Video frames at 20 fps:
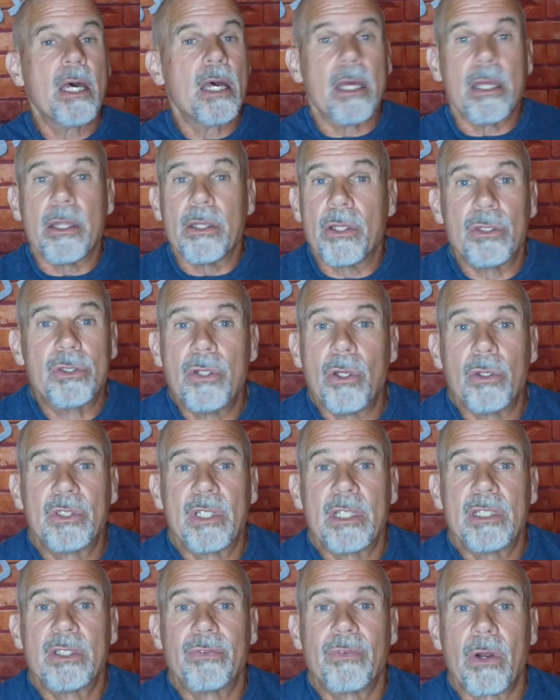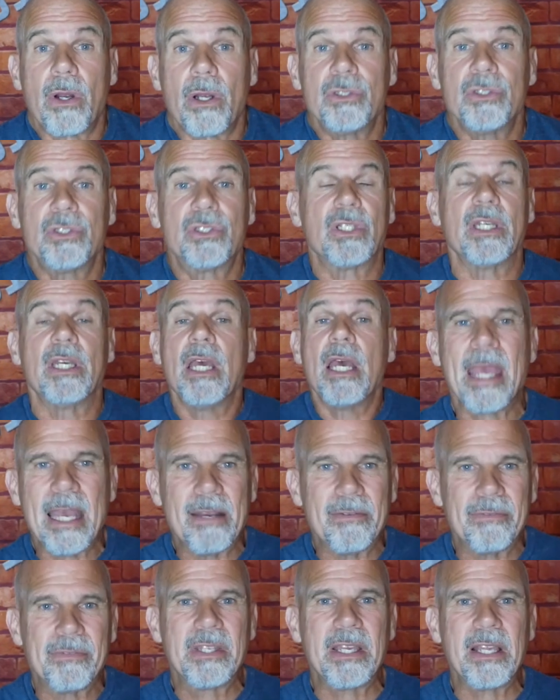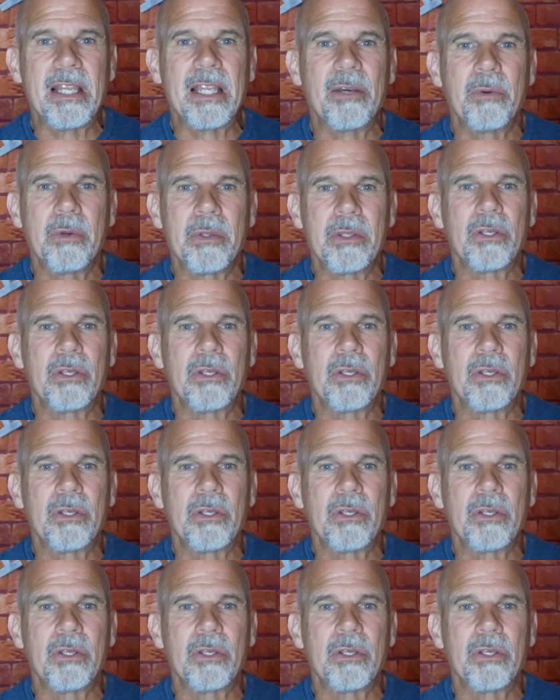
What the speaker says: There's no sense of urgency. If dealing with